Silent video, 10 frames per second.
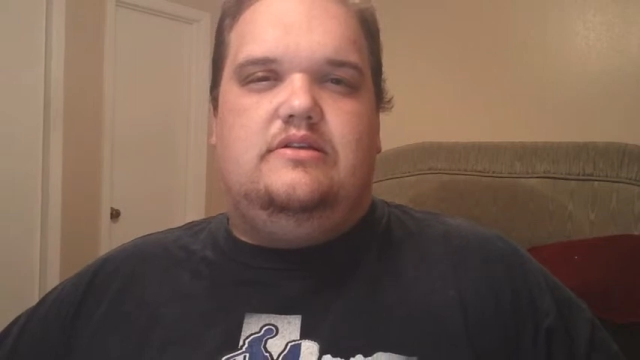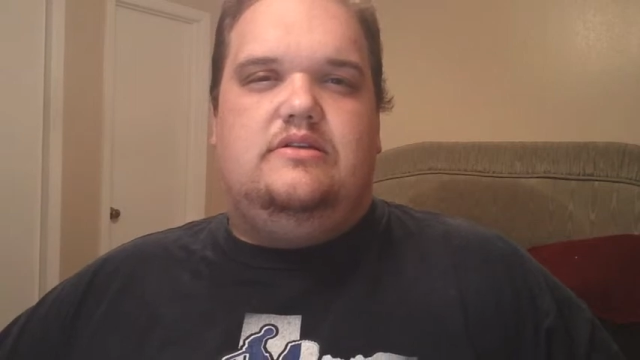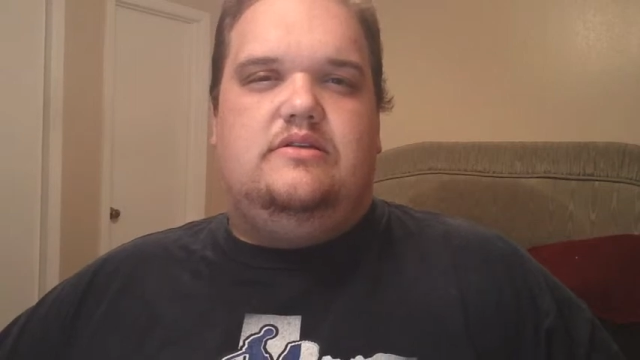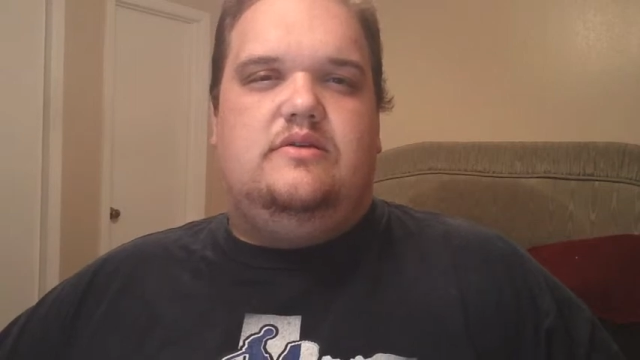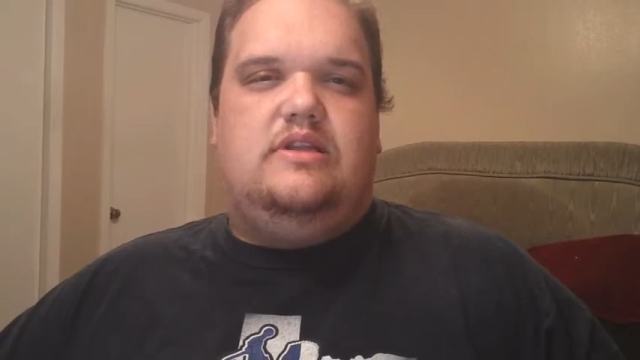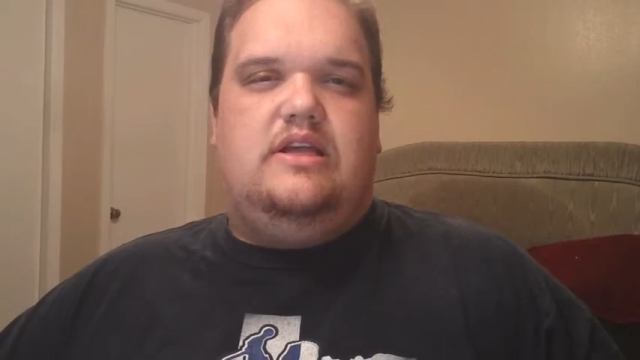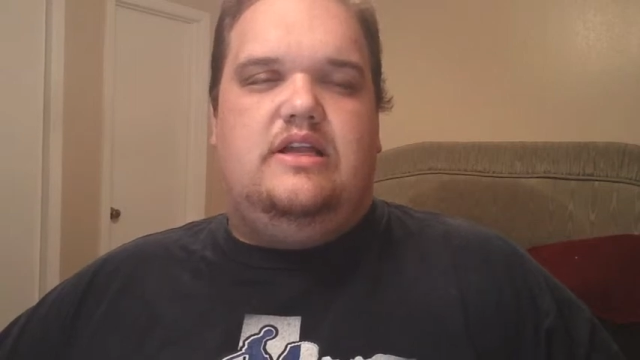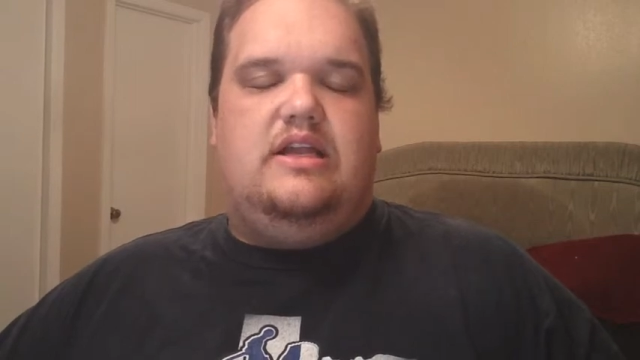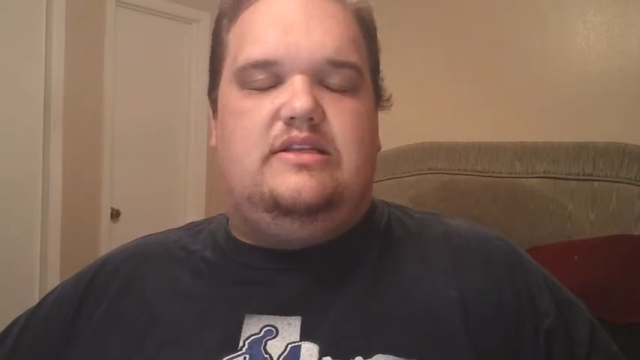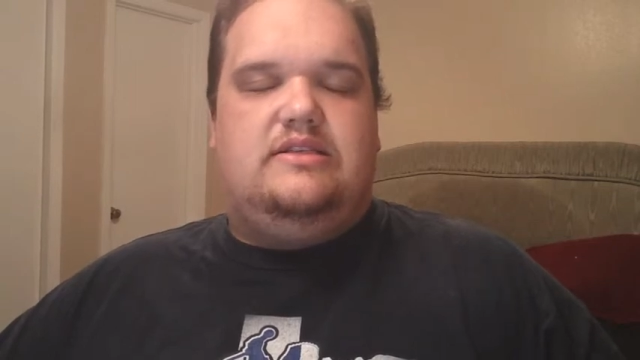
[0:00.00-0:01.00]
So in
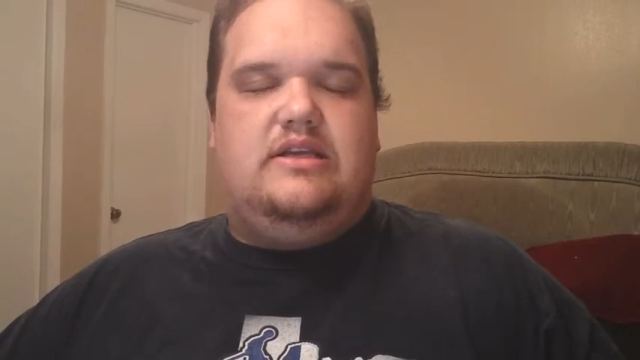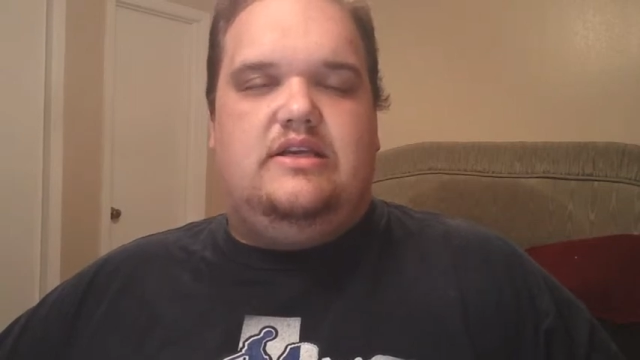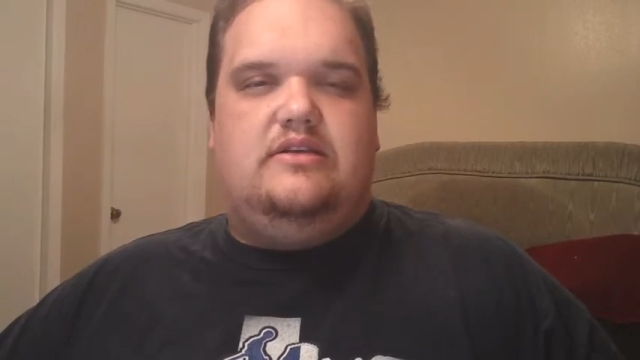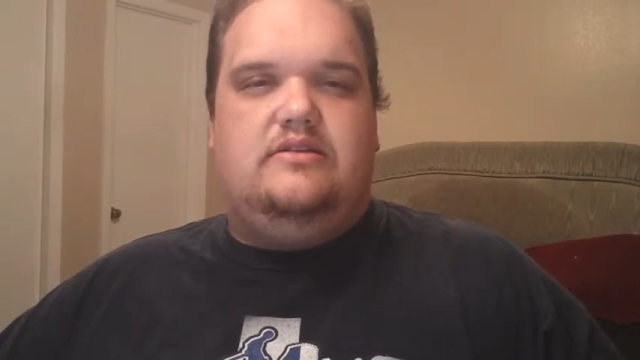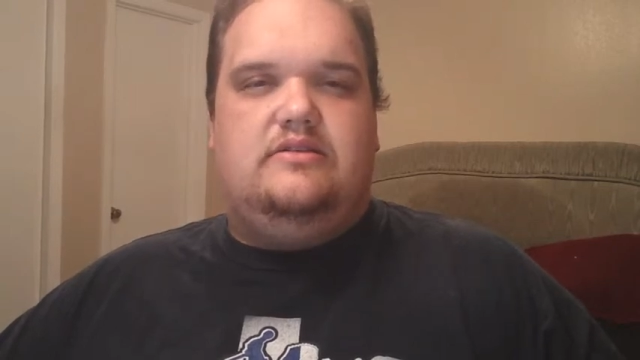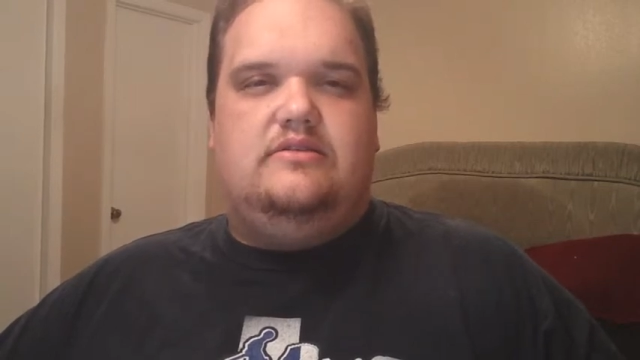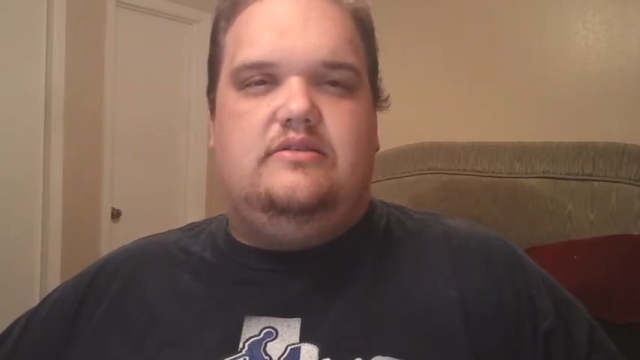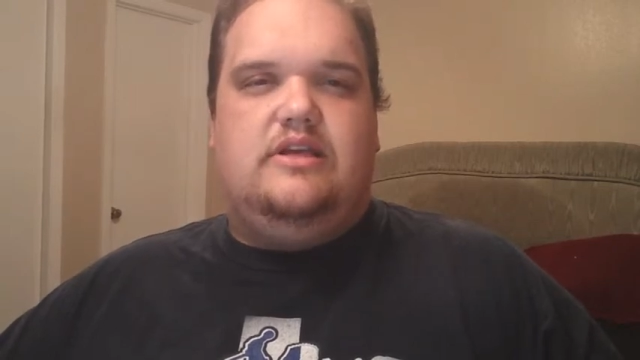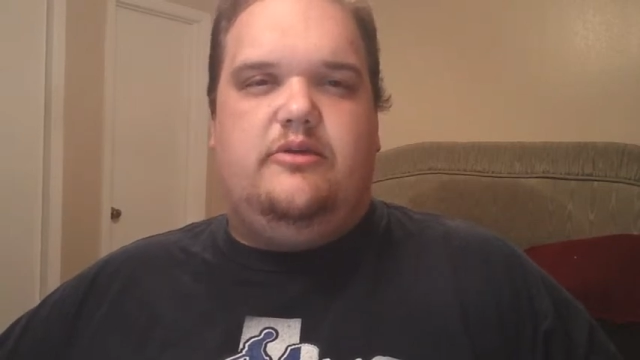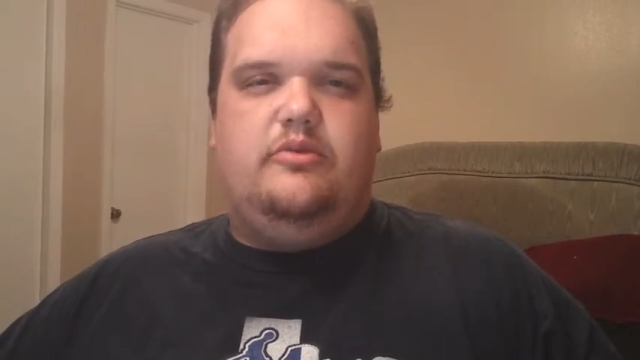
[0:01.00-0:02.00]
that I say,
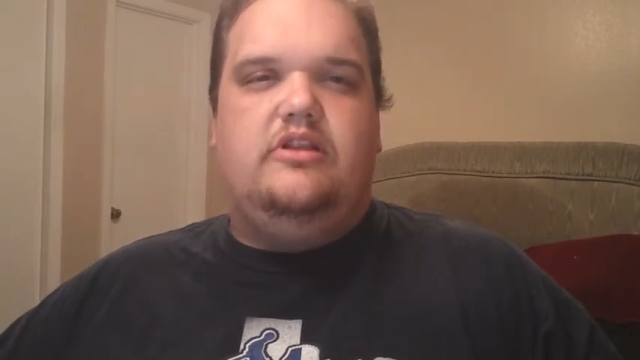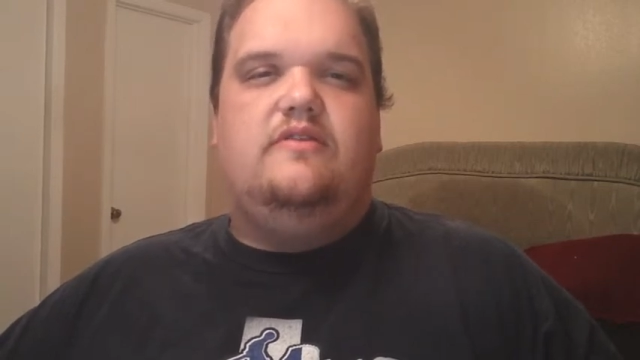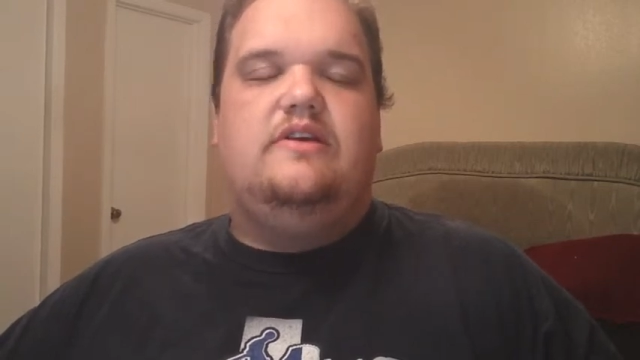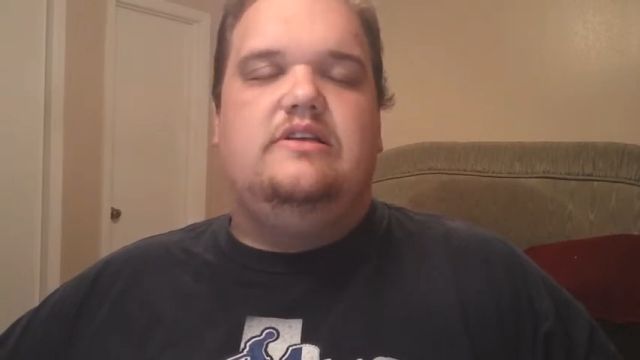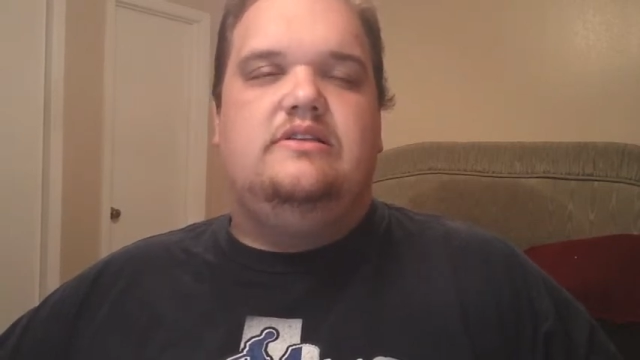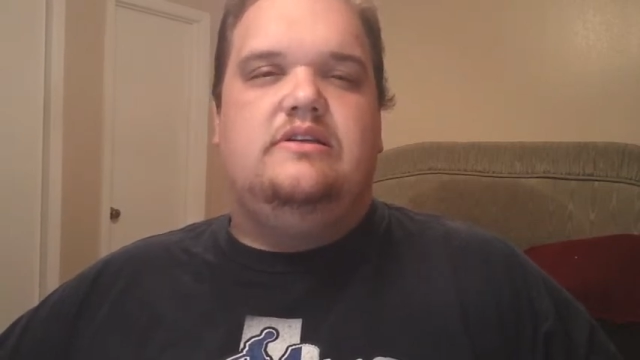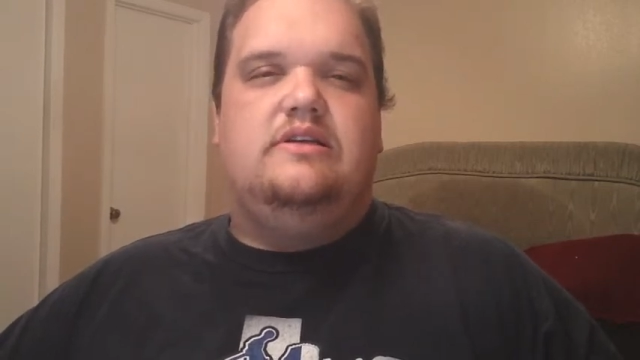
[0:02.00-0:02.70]
keep living,